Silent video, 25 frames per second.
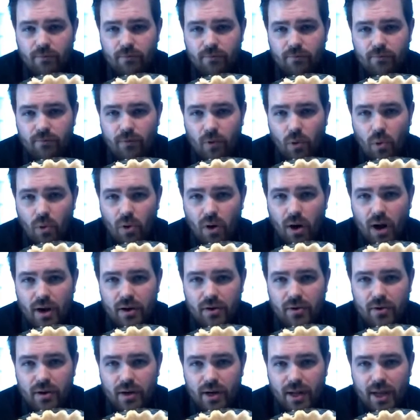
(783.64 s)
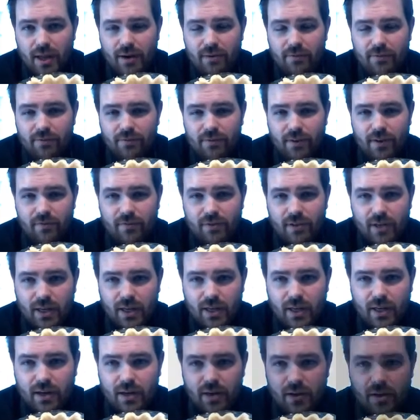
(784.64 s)

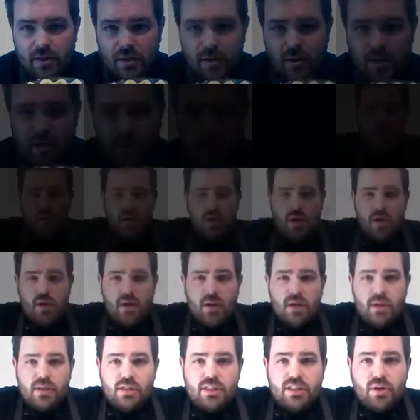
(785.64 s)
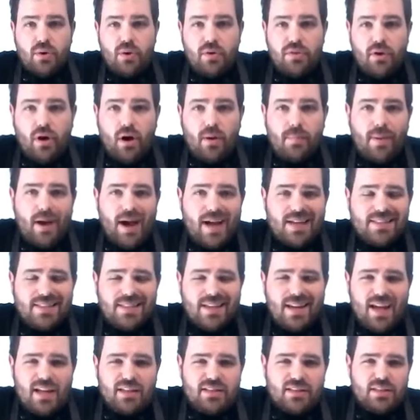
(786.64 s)
450 degrees. So with our pie
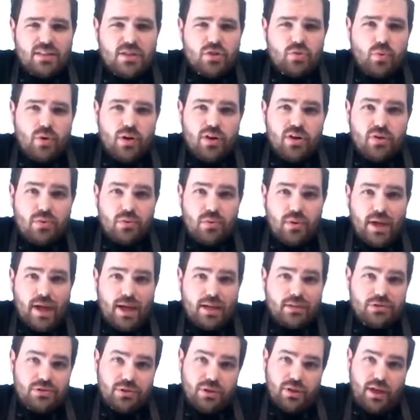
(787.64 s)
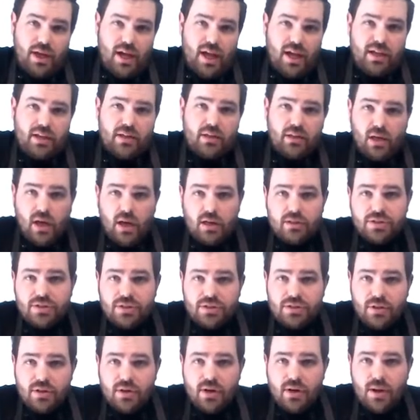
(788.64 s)
today, since we're doing actually a
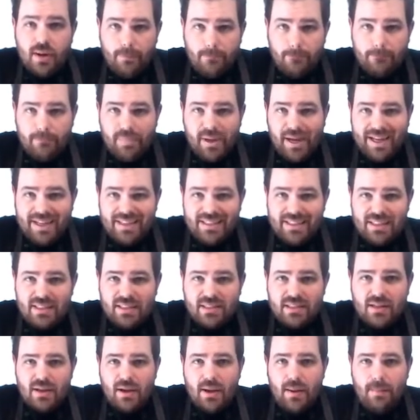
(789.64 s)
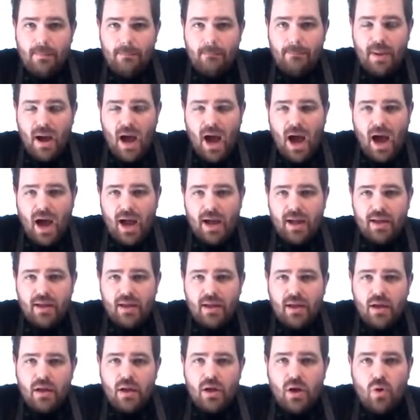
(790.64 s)
custard-based pie,
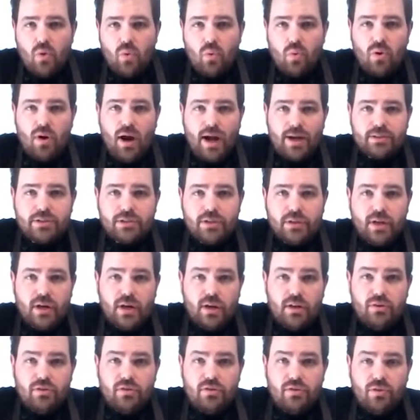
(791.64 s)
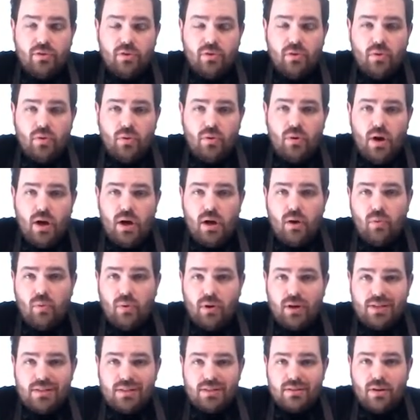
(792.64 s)
we're actually going to do what
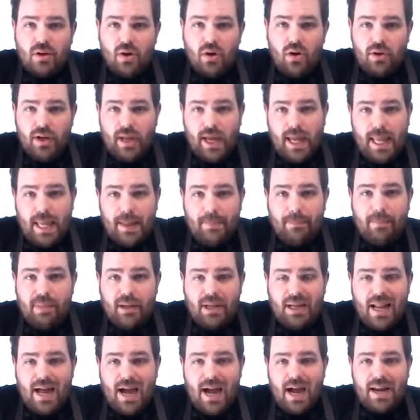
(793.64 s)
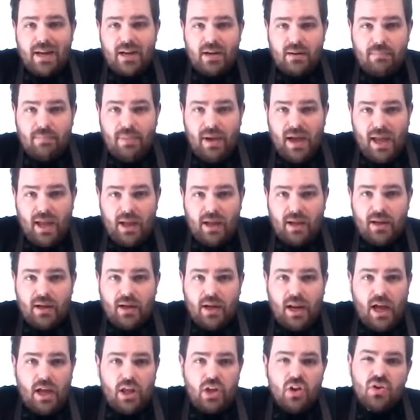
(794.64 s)
is called a blind bake. Now
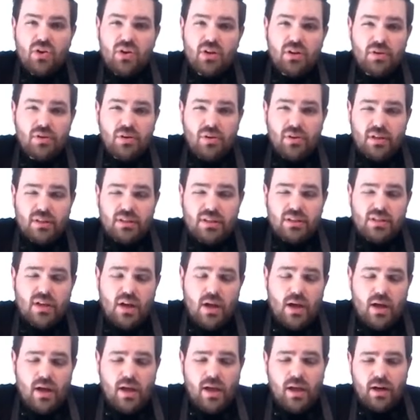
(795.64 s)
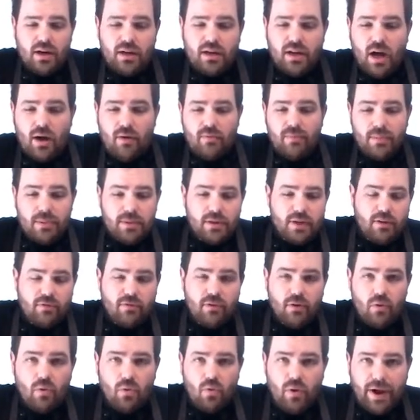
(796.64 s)
you can do this in a couple different
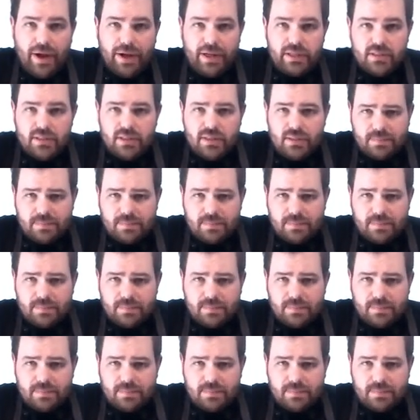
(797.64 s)
ways.